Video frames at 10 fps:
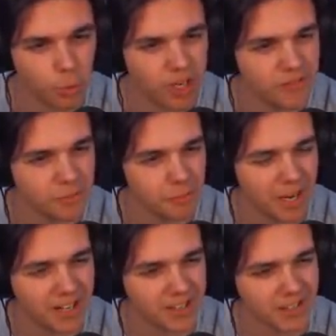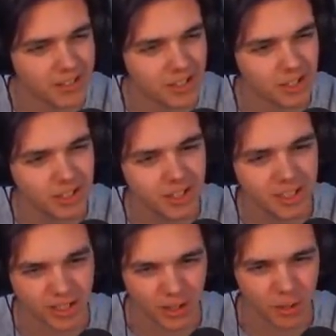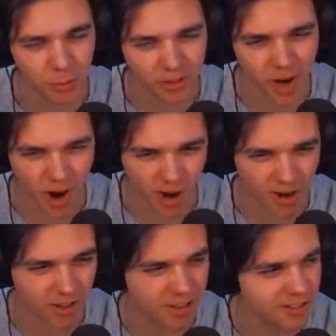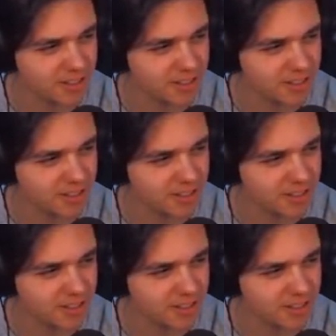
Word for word: We've made it. Here we are.